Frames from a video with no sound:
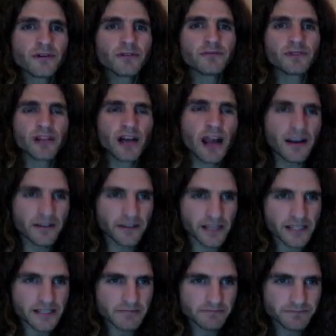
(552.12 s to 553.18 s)
Well,
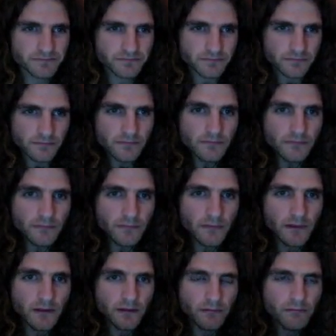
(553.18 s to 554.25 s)
regardless,
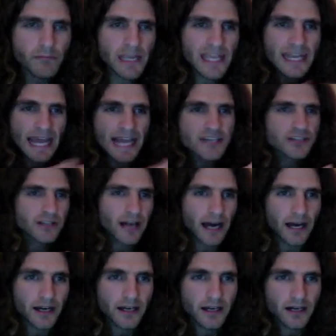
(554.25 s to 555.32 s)
me and
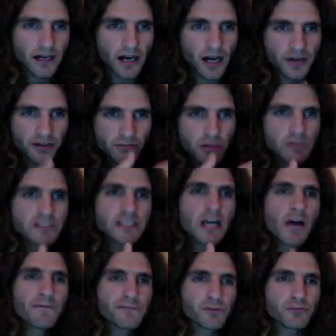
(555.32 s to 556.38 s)
Angela are the
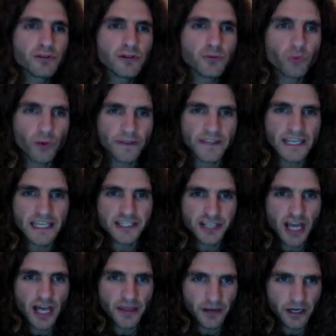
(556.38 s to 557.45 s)
most comfortable with
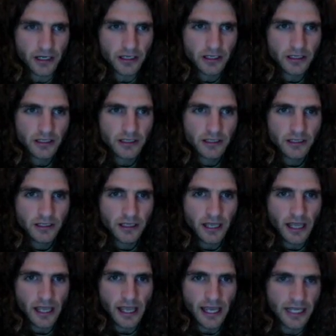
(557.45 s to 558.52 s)
each other.
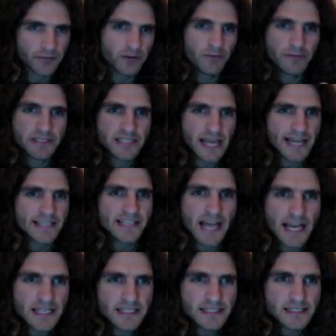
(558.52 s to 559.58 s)
Anyone
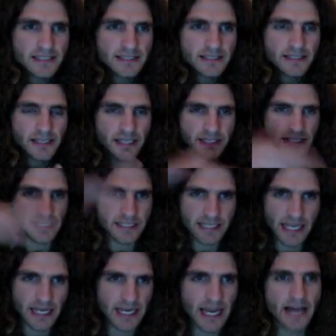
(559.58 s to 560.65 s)
besides us is
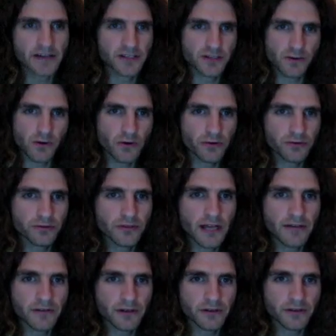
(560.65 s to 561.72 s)
going to take it out to a whole new
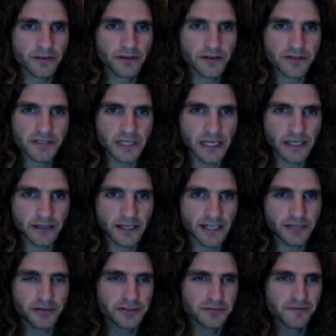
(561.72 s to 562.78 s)
level. There's like,
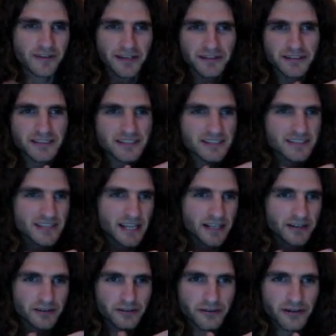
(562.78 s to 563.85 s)
I told you, we've got this
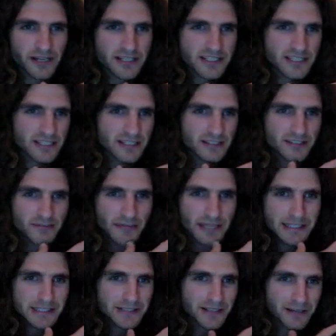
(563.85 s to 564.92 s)
psycho, crazy,
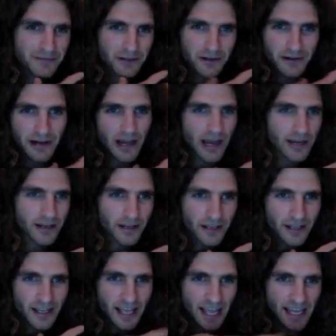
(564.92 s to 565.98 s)
demented love going on.
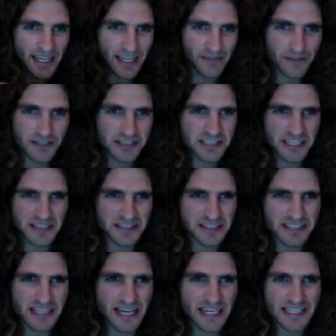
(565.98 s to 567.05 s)
And even just like the
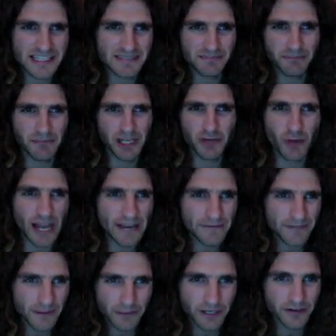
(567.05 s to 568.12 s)
slightest
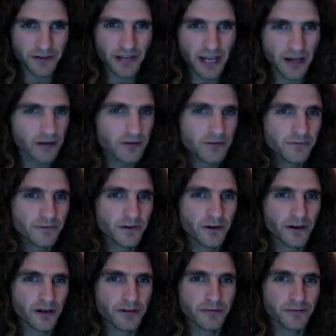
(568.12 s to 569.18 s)
midwife that we don't know
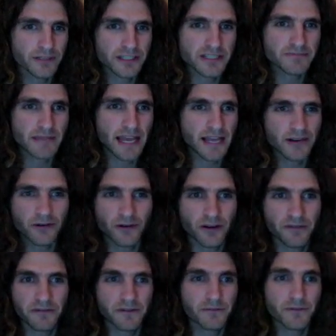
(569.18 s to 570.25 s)
or we just met,
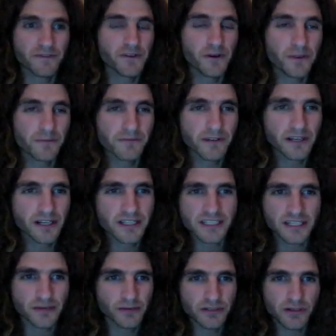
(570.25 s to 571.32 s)
or even if we've known them for
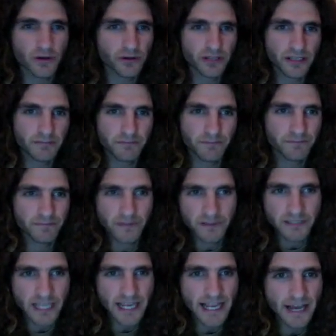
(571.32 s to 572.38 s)
years, it would totally
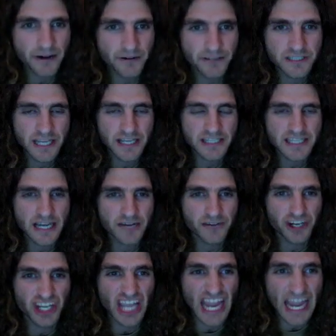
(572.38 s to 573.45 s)
take us out
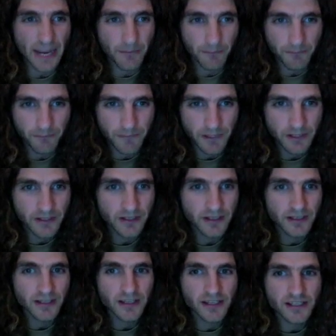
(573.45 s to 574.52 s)
of our game.
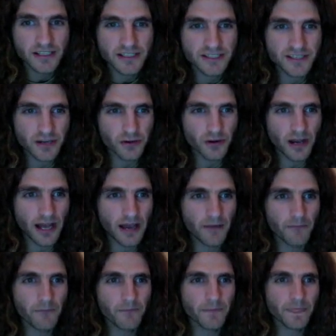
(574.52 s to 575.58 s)

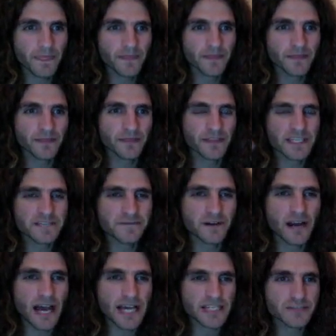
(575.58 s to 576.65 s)
So this
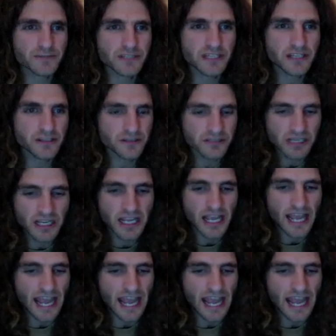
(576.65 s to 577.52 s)
for us was huge.